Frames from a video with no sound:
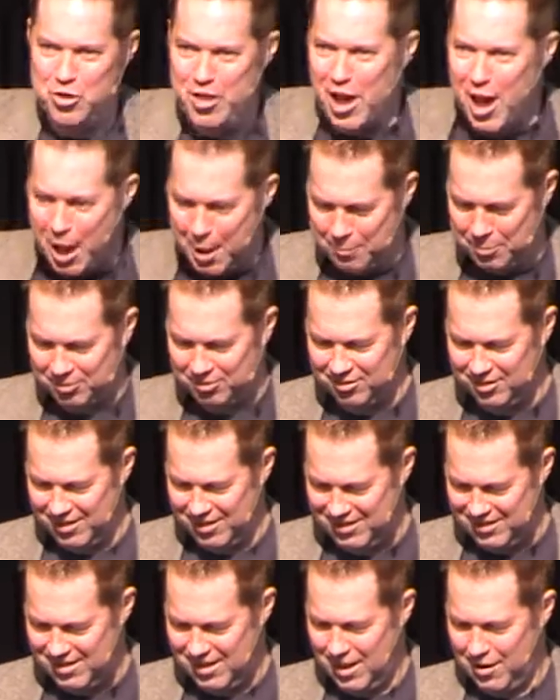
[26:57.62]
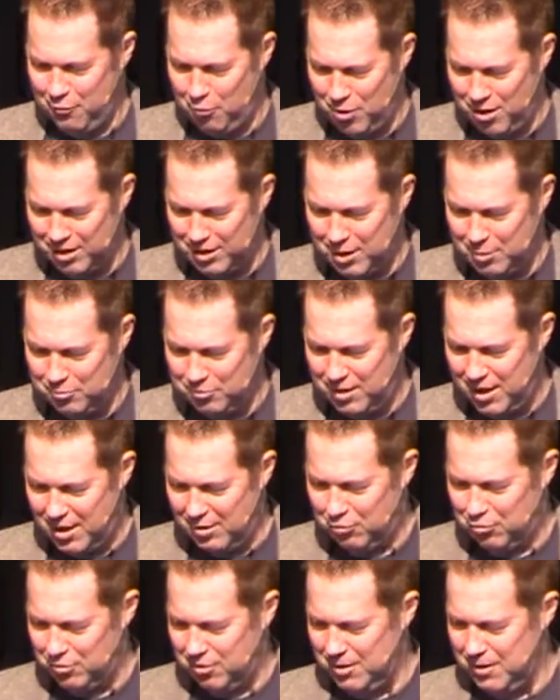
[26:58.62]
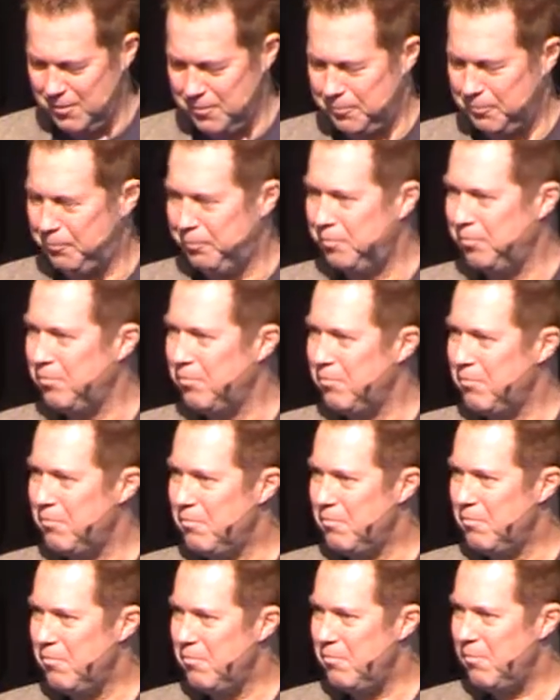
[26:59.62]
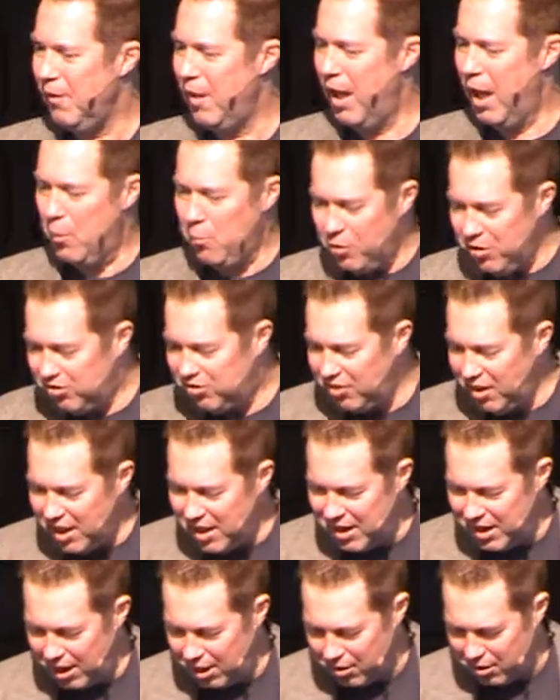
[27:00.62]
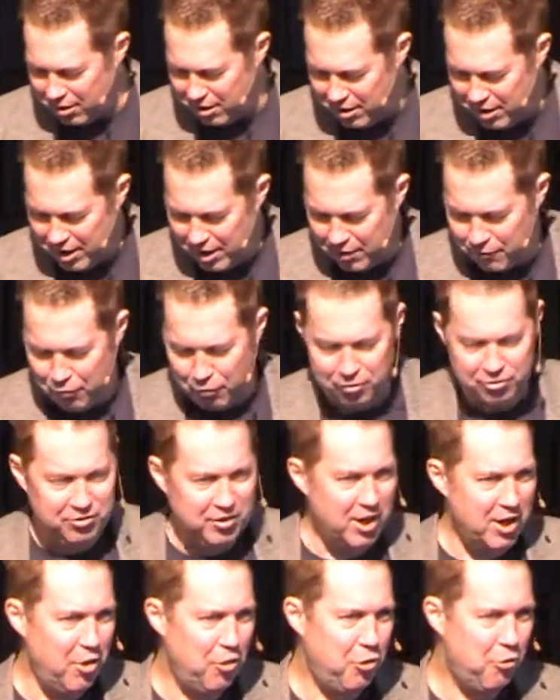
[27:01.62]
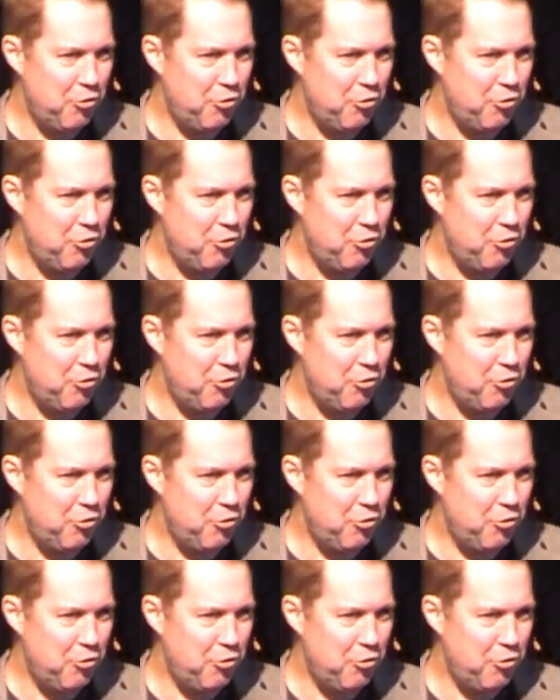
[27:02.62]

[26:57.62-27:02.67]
the opposite of what comes naturally. And we see it here in verse ten and